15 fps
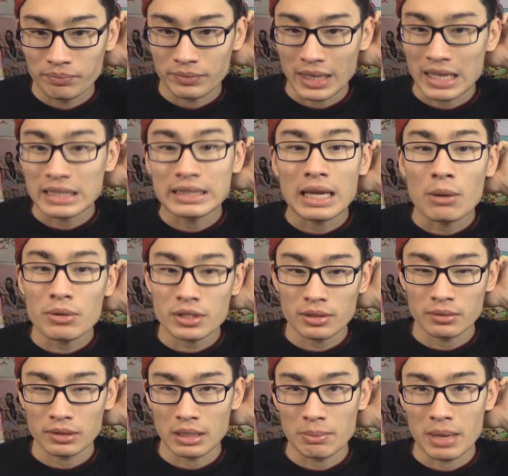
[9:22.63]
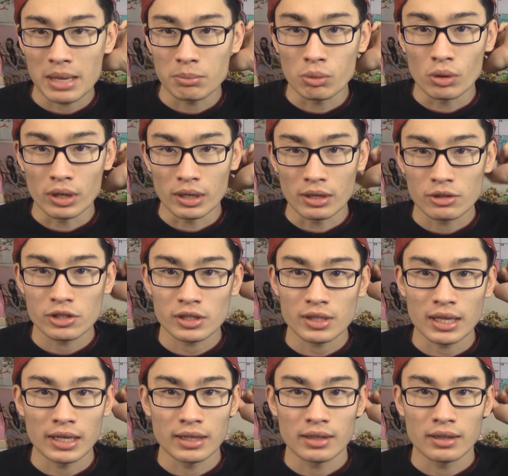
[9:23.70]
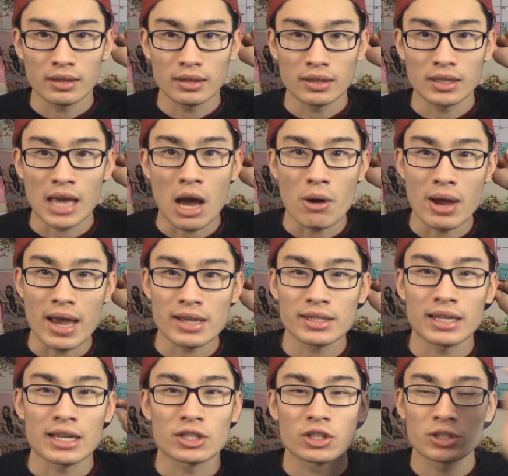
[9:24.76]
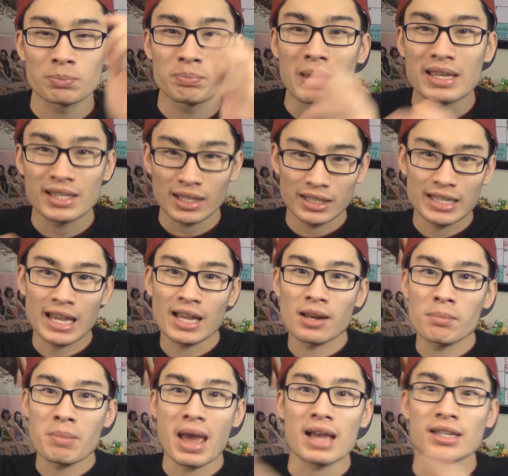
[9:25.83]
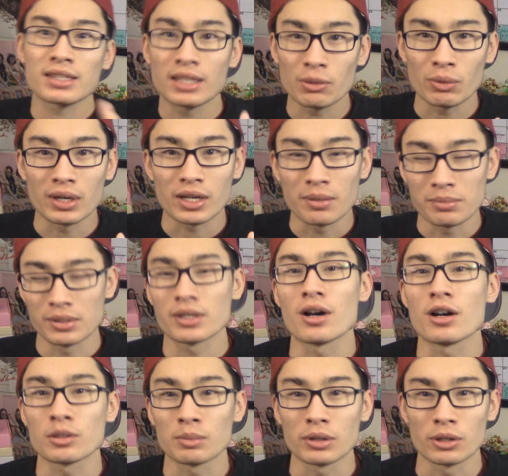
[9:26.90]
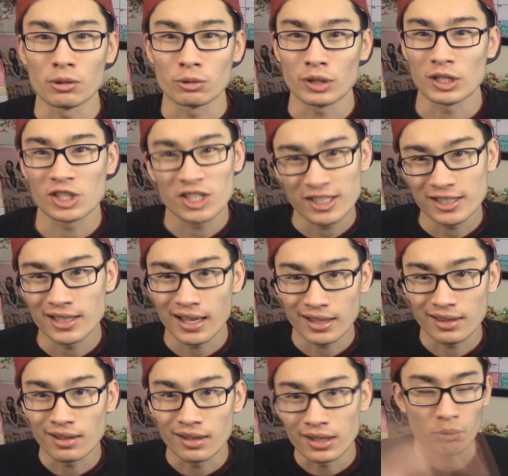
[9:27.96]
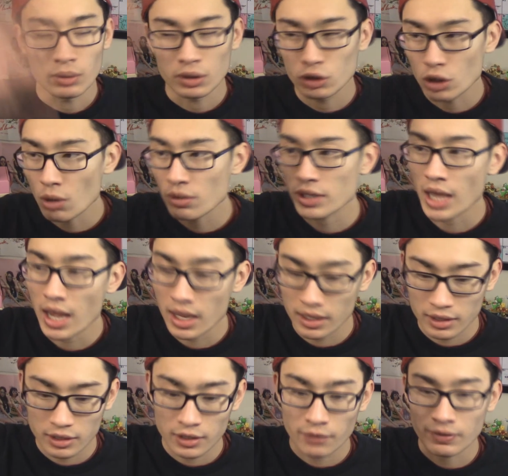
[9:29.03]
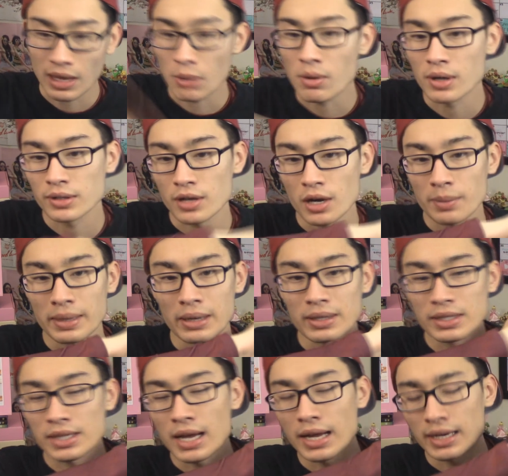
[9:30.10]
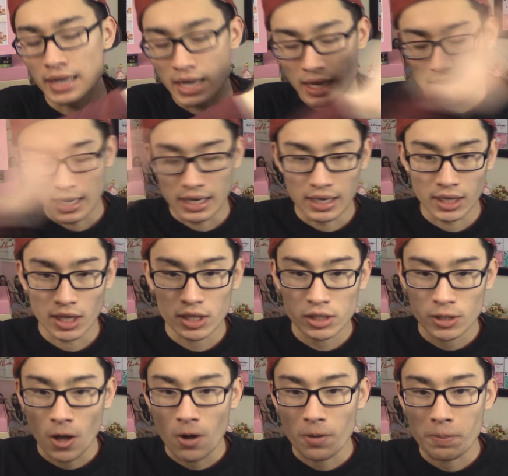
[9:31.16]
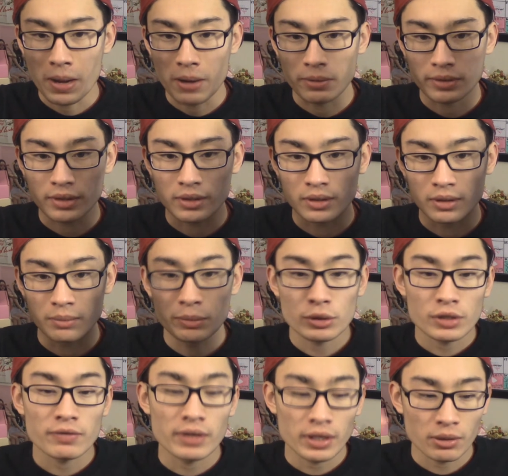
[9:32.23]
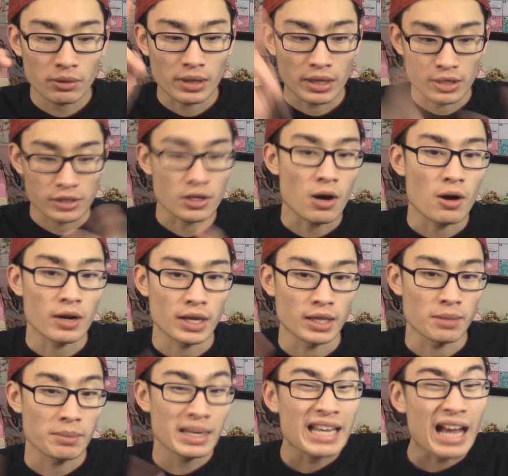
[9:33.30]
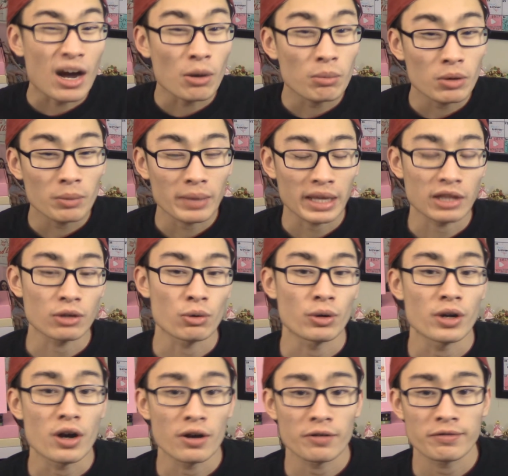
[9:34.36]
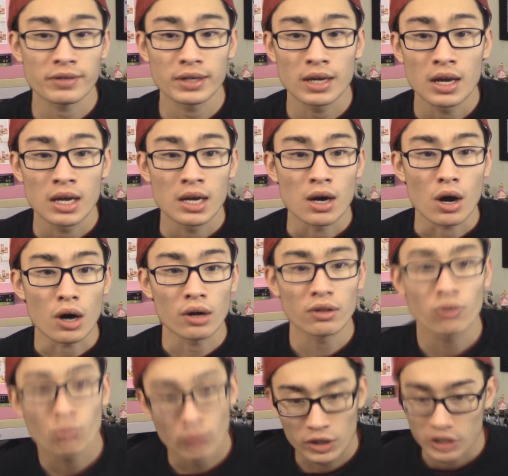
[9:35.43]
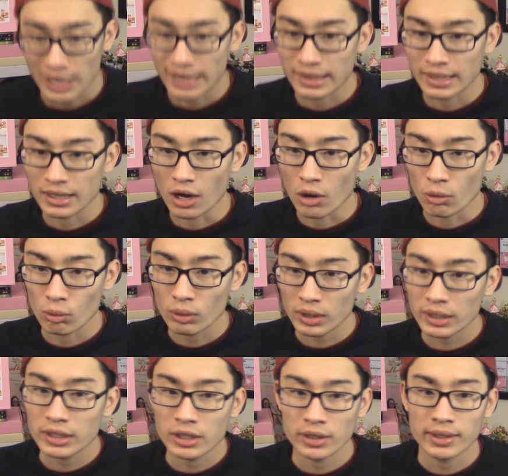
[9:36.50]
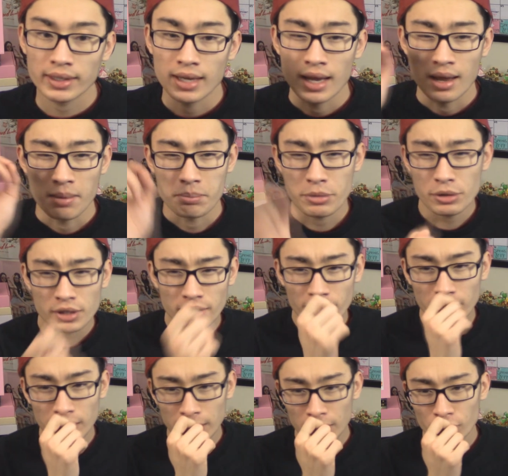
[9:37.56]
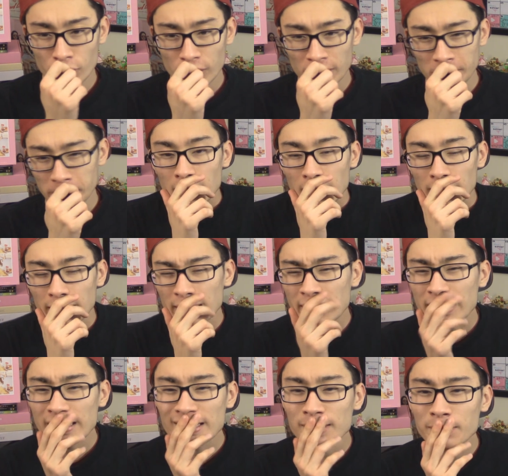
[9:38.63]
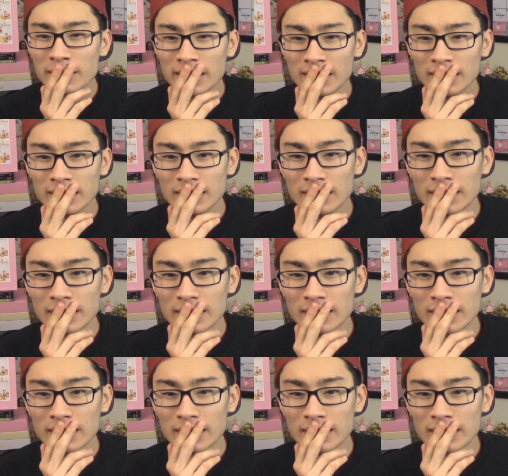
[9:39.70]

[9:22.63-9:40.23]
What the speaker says: That wasn't the main point. It's just like how EXE has just basically taken a backseat when it comes to Cosmic Girls. And she's like the lead. But jokes and stuff that I want to talk about aside, let's talk about the music video and the song and the mini album and the choreography. All of which I think are really good. Music video, though, it's a bit...